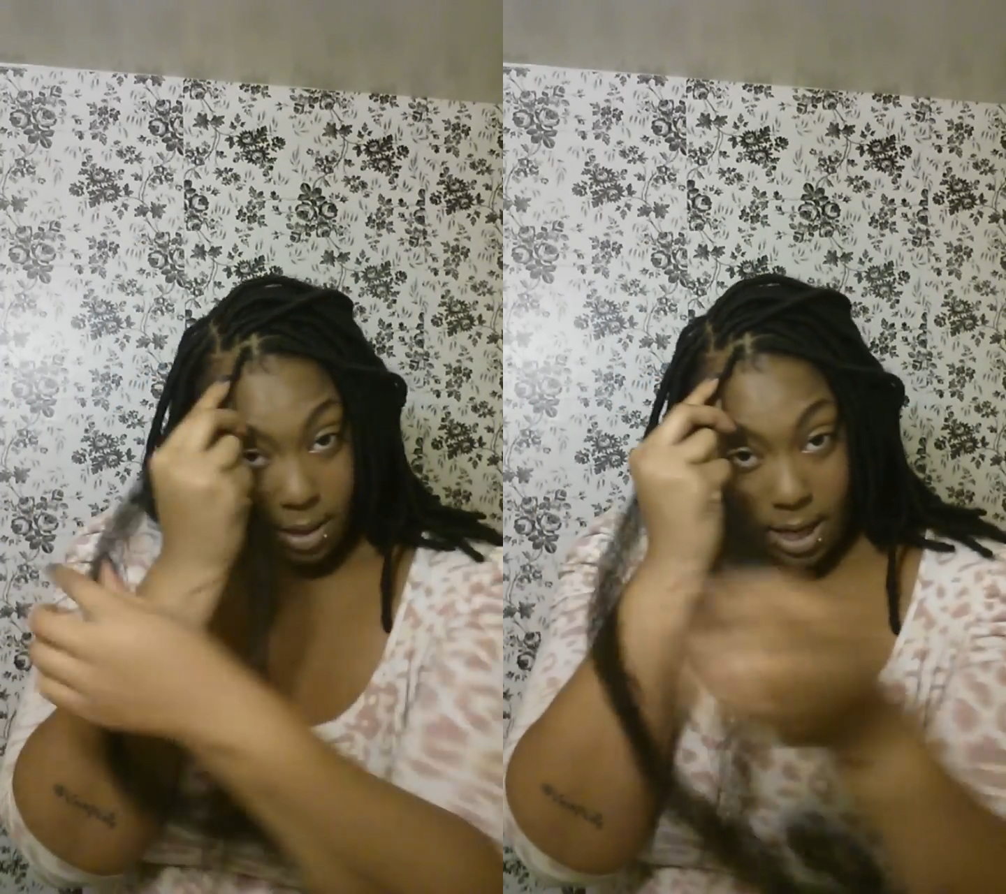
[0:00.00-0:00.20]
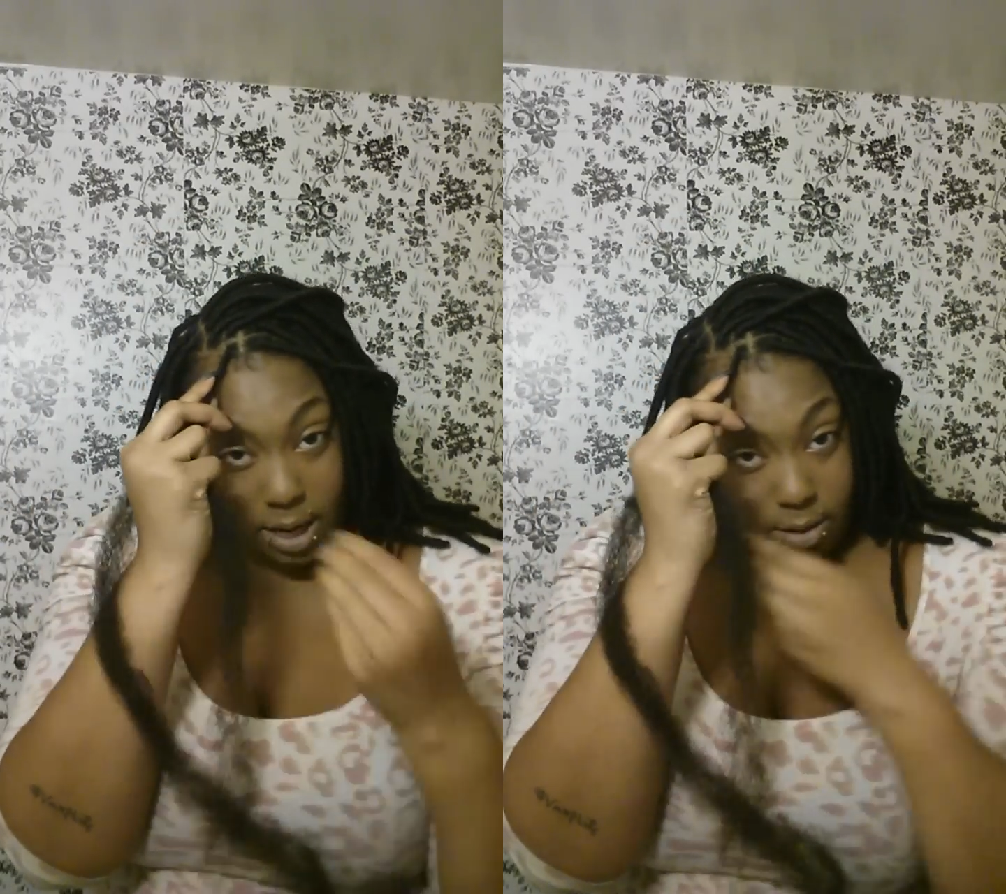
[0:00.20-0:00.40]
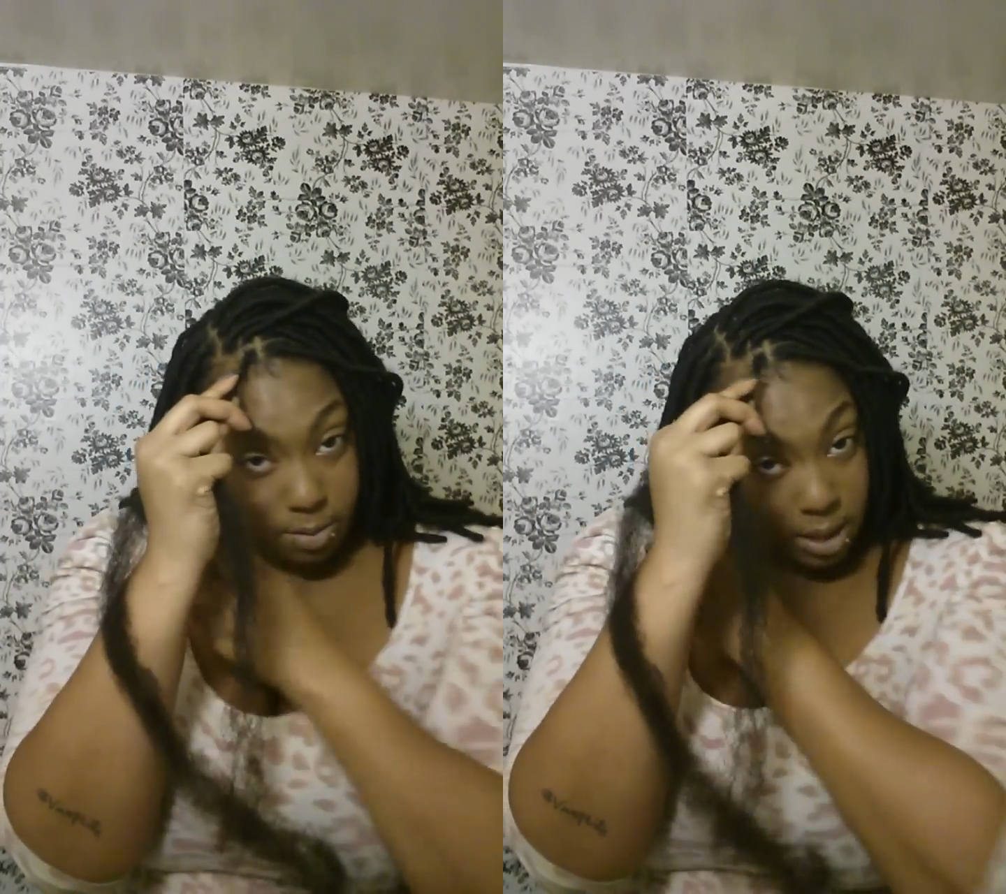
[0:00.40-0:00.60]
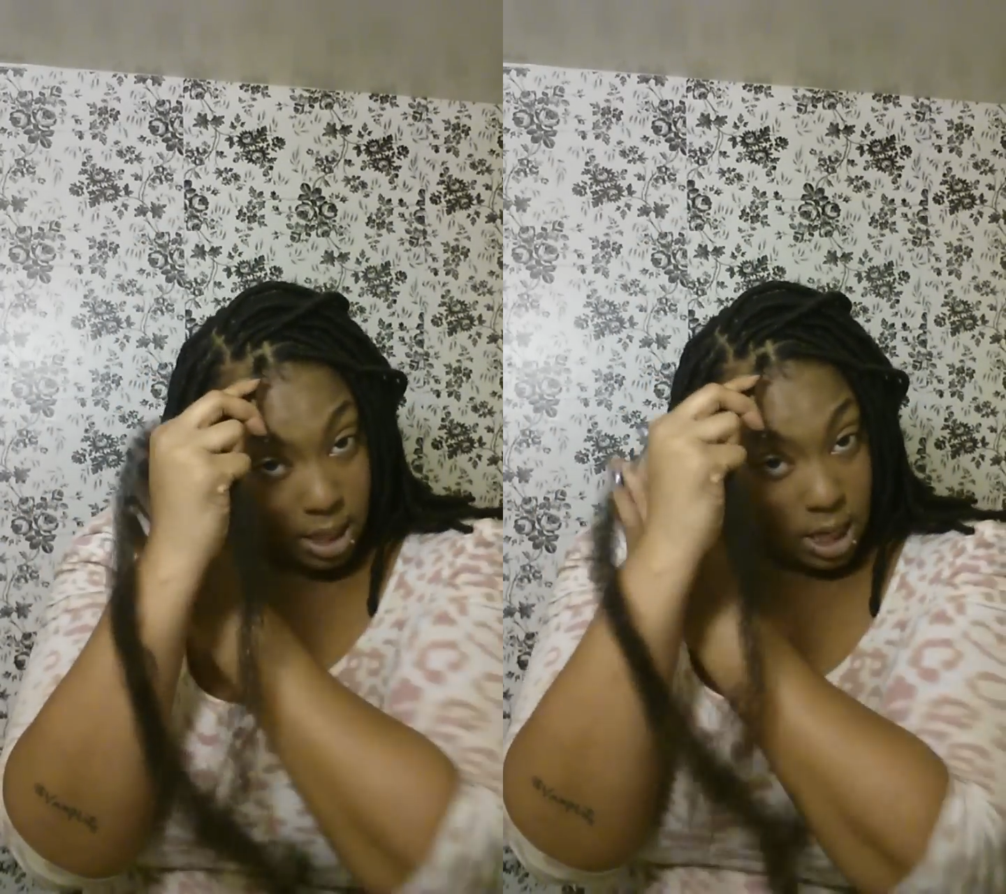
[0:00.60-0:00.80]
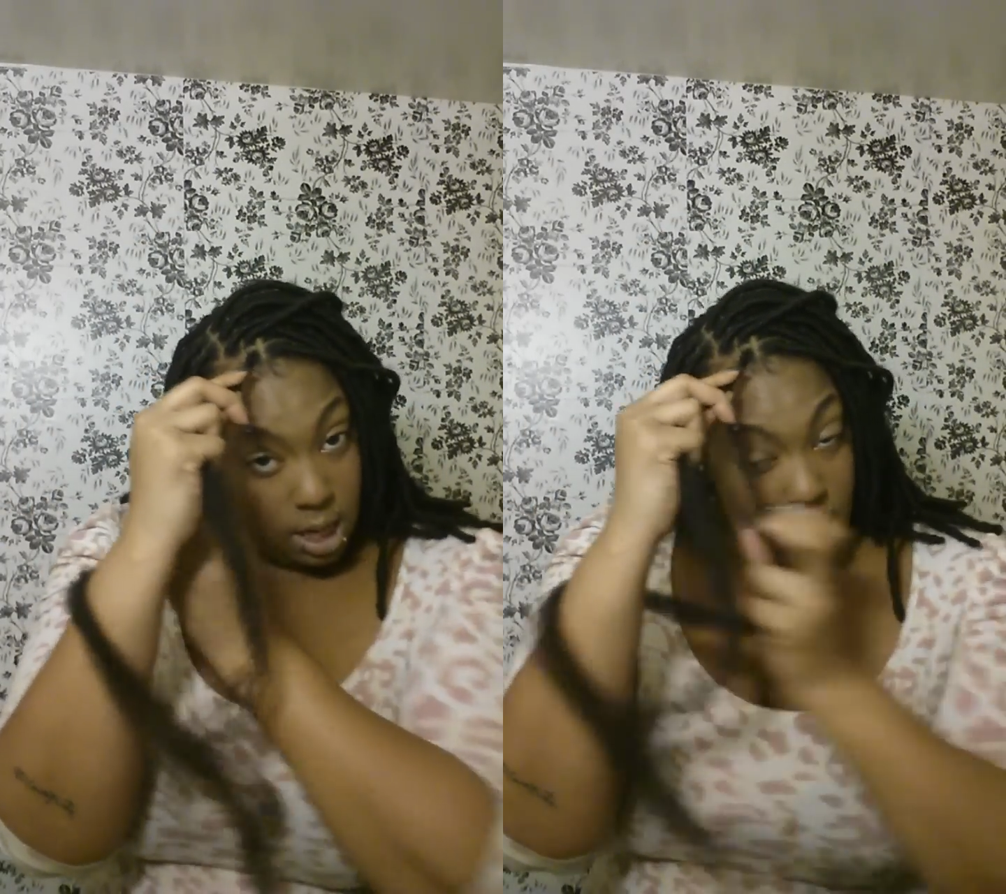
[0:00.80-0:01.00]
way down
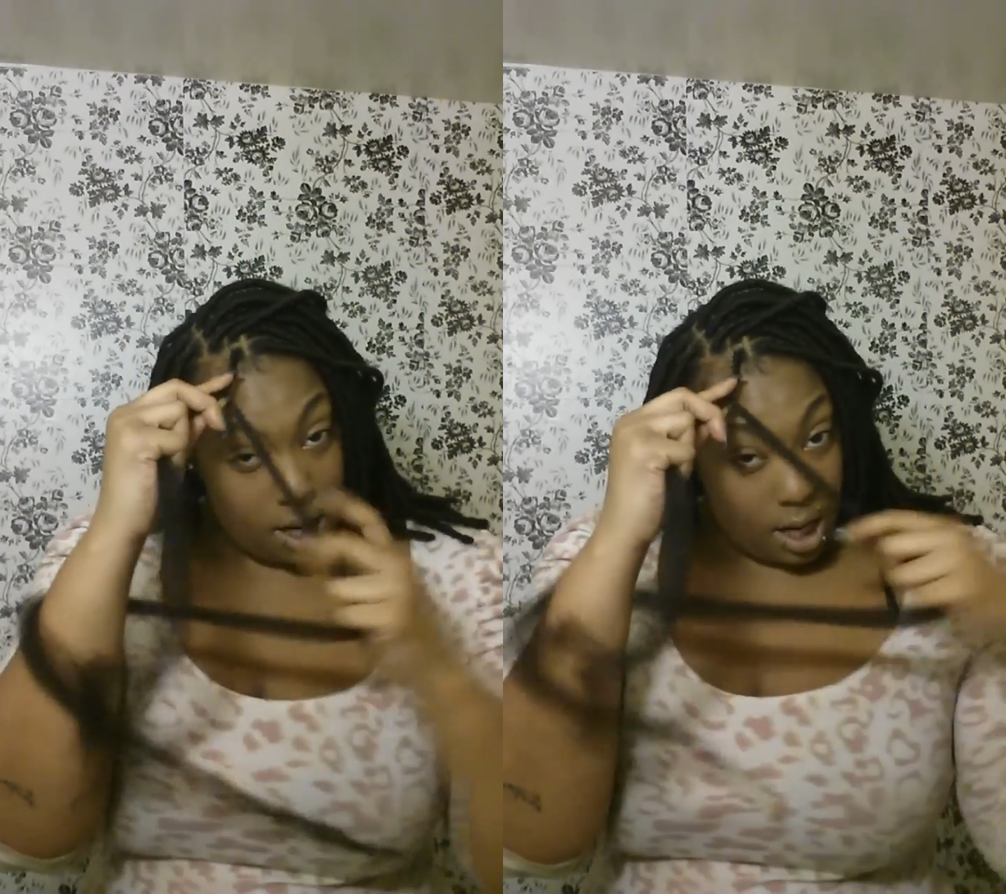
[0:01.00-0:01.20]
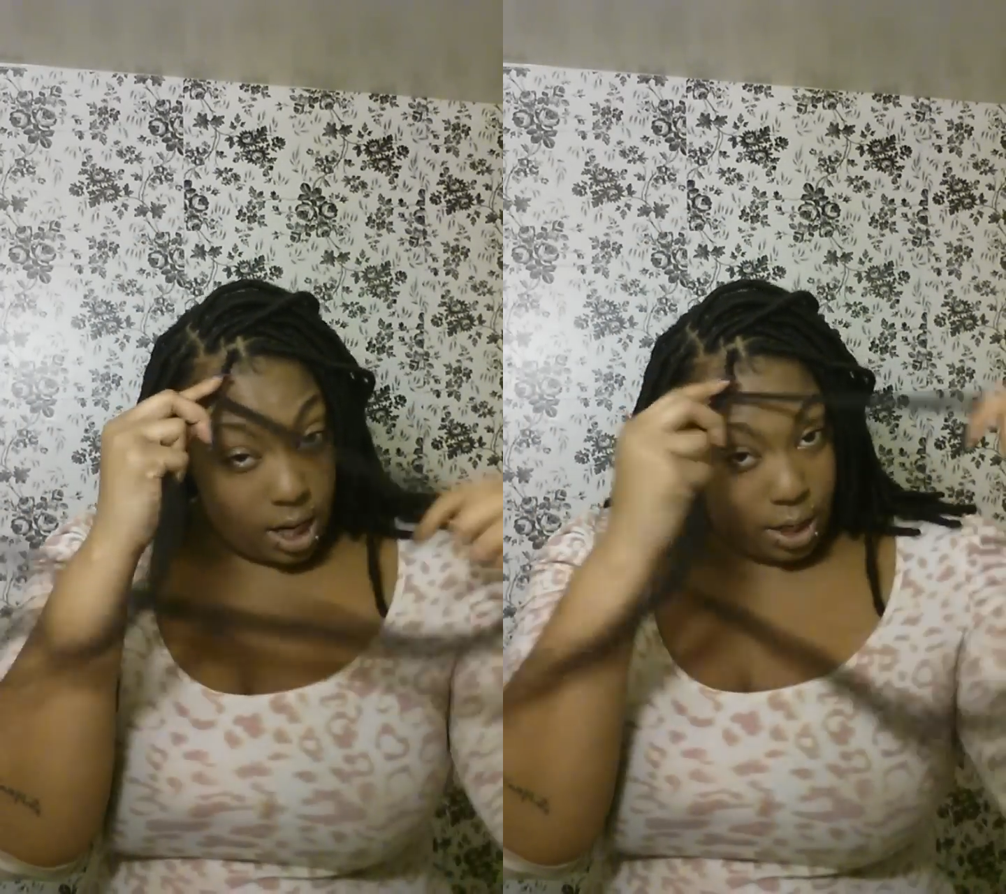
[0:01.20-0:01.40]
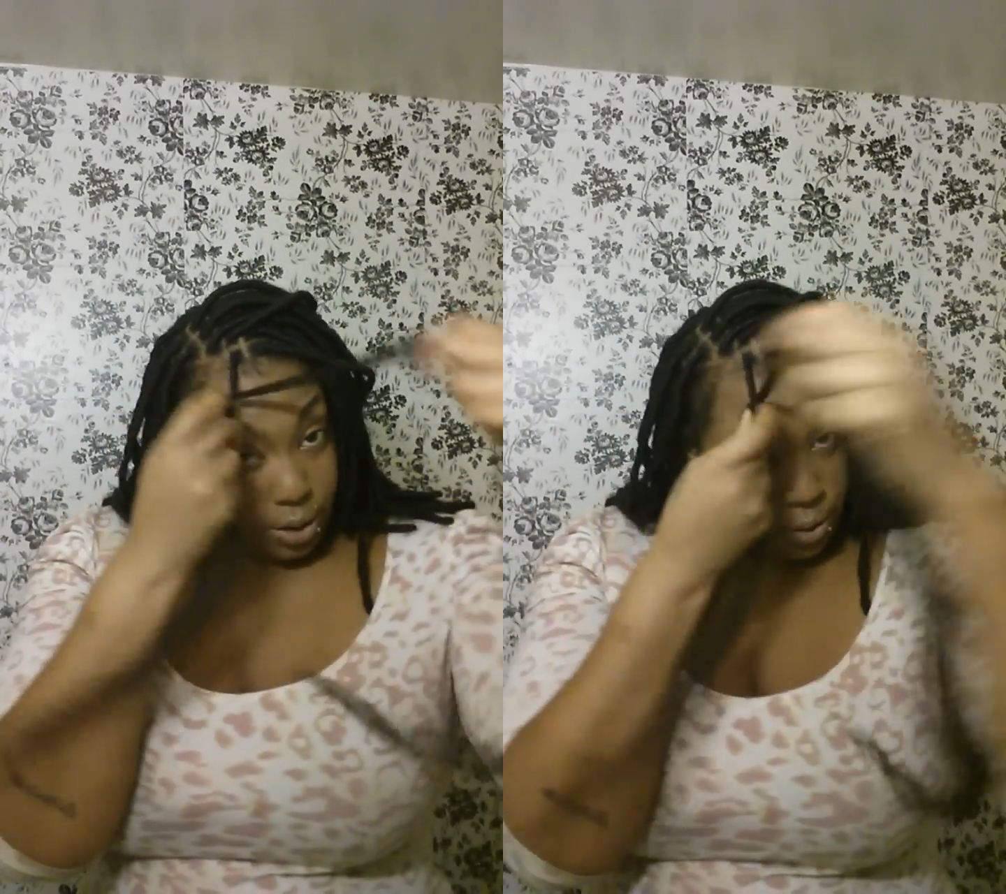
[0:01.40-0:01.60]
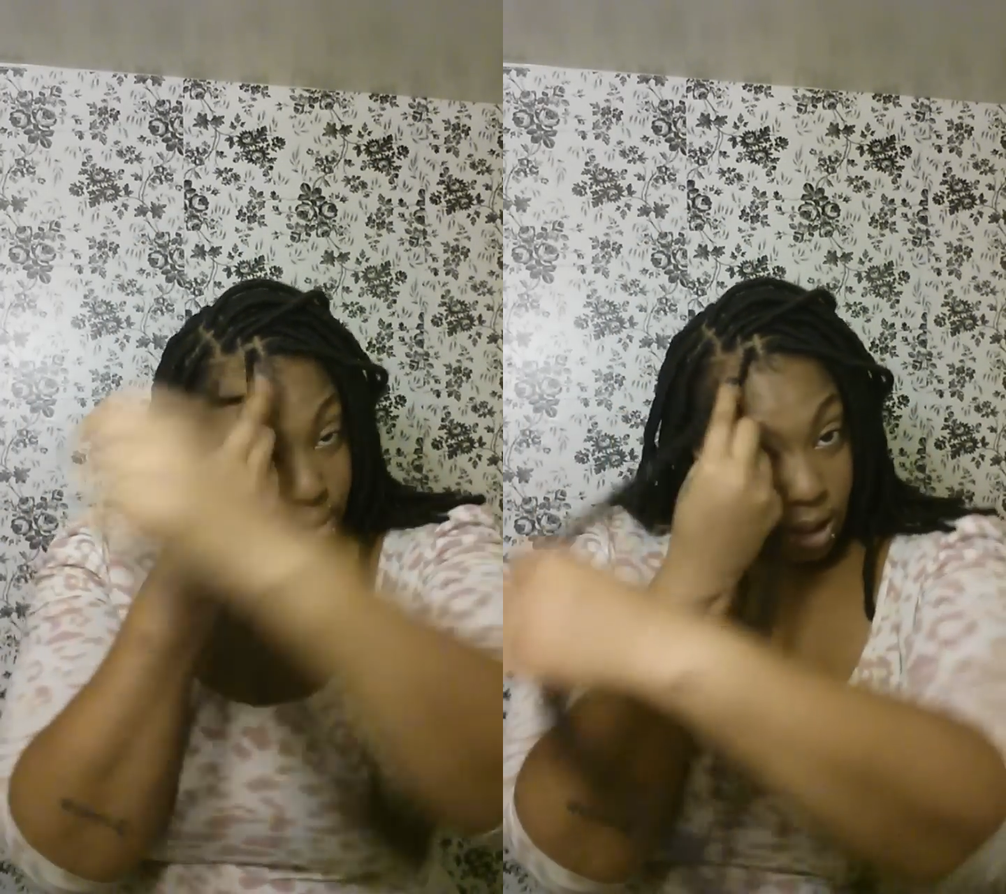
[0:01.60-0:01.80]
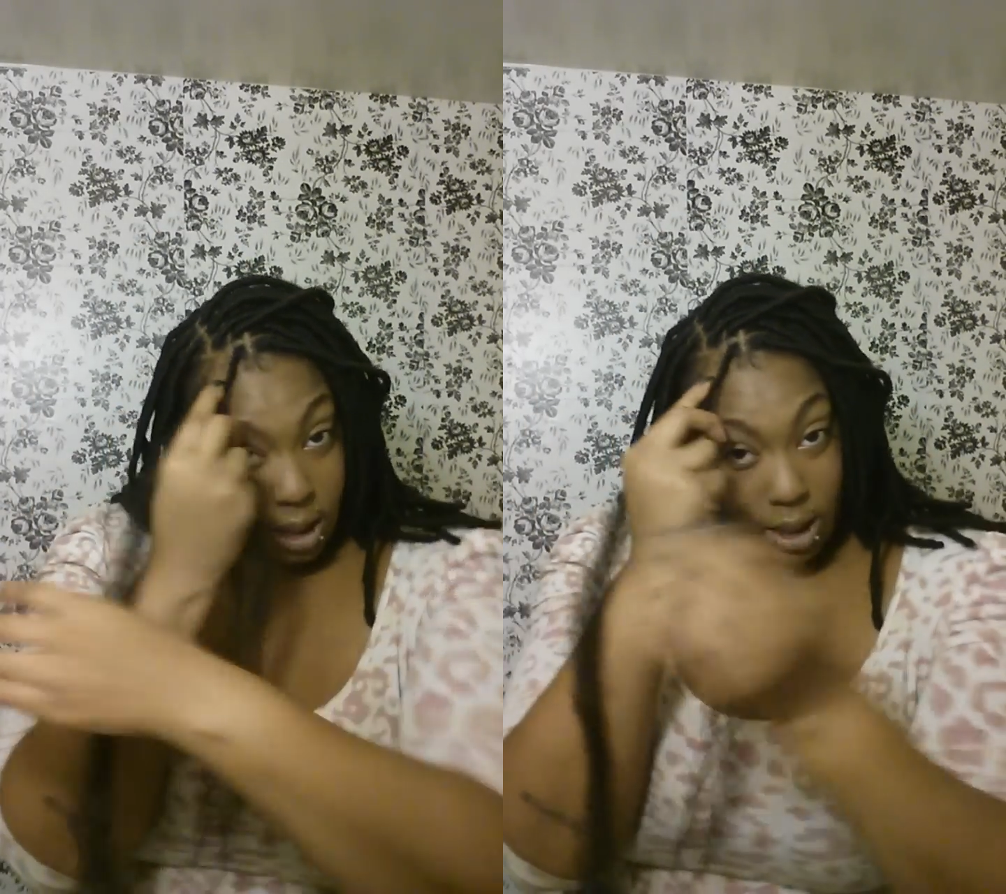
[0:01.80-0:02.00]
and you're
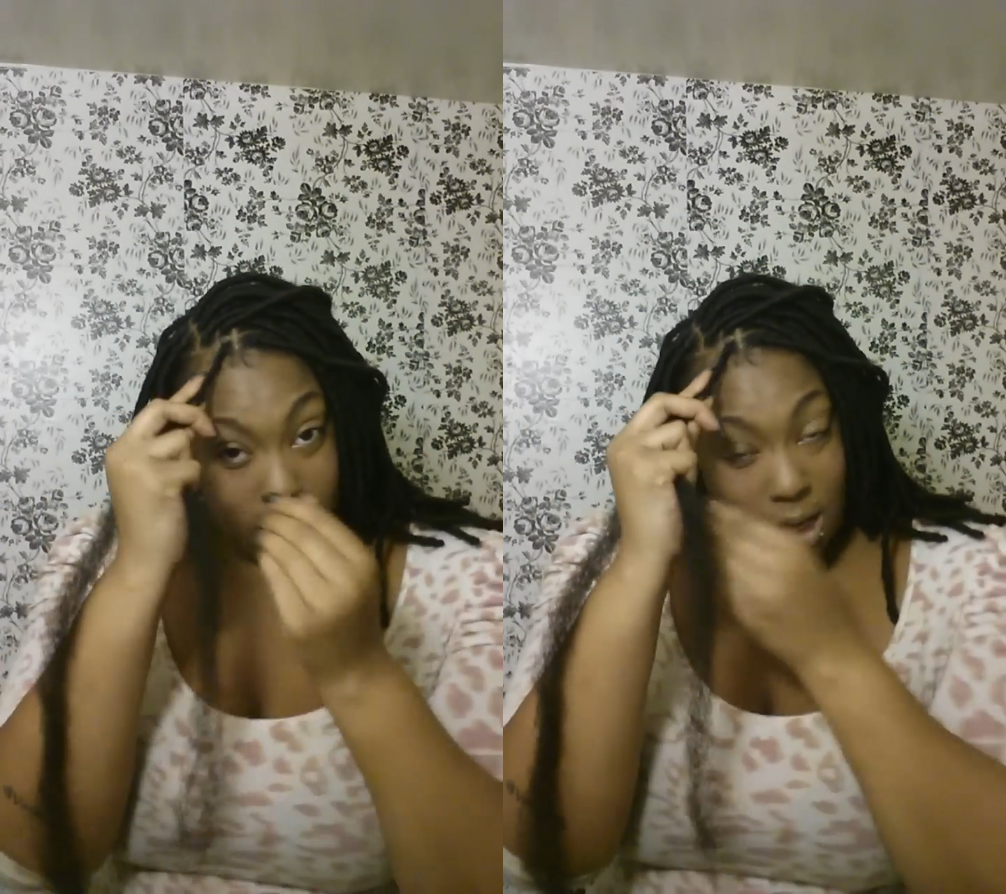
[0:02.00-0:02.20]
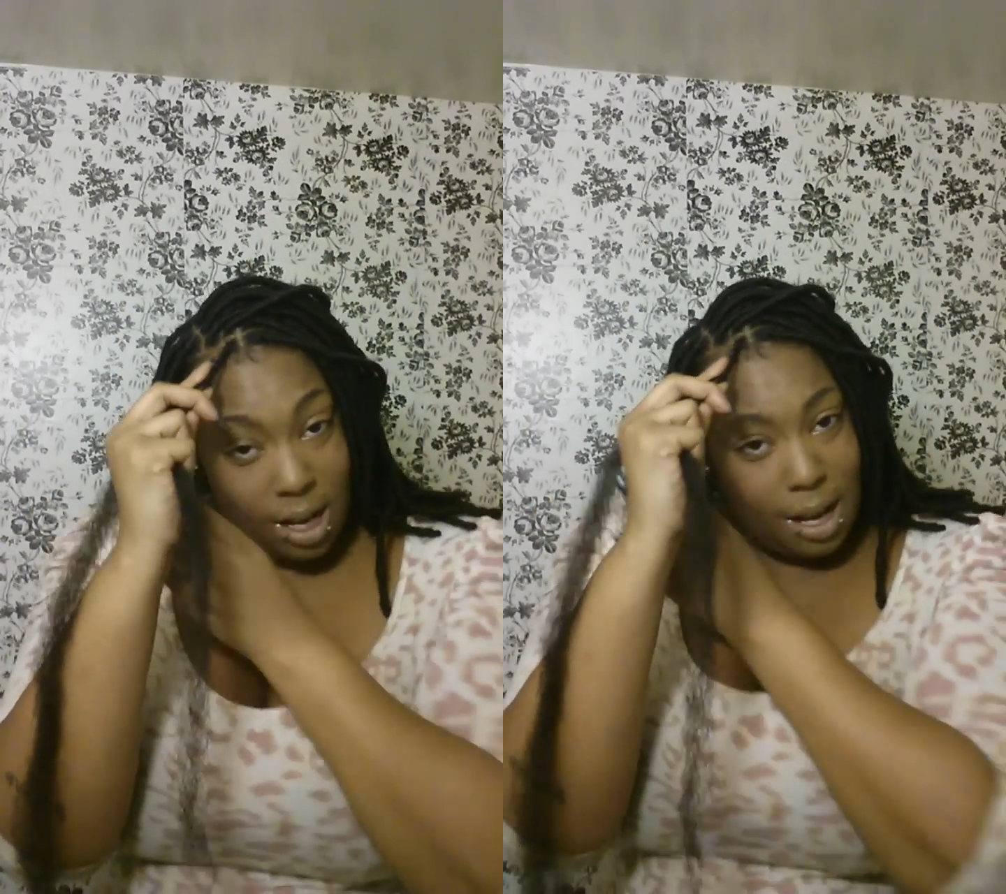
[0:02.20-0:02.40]
done.